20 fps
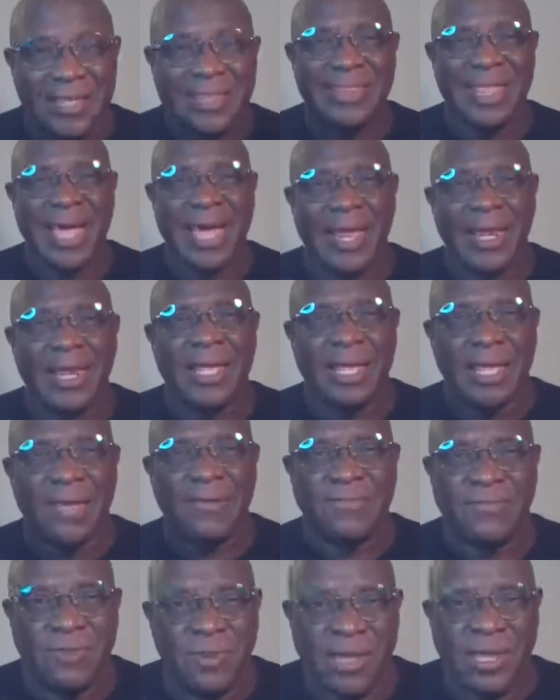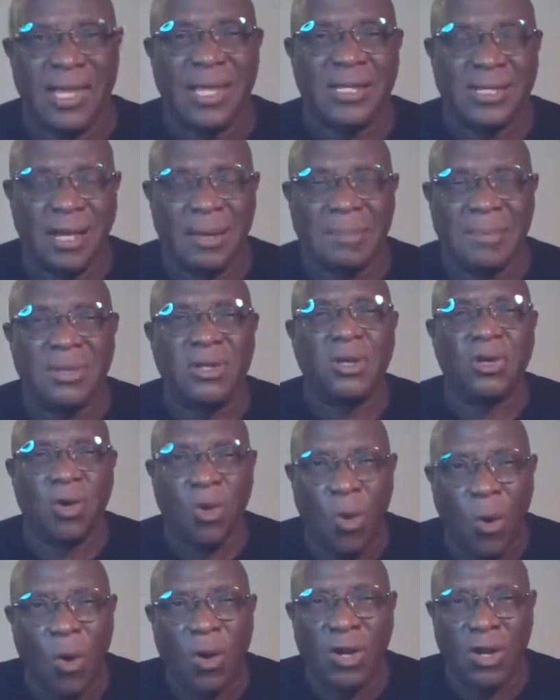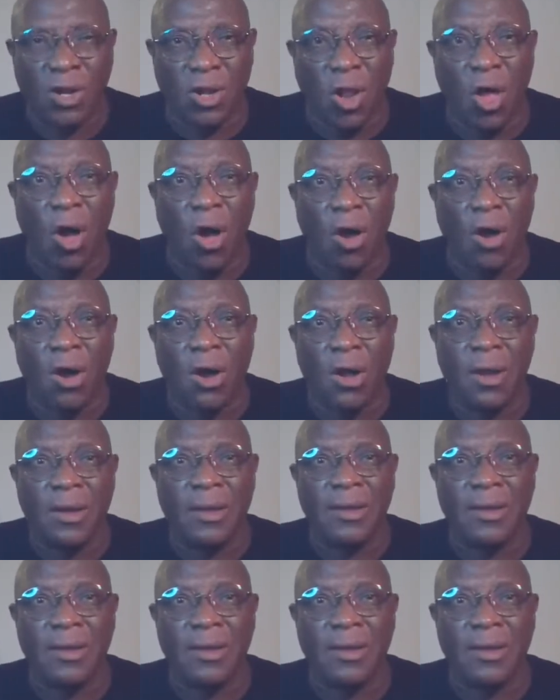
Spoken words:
that if you end up in a court of law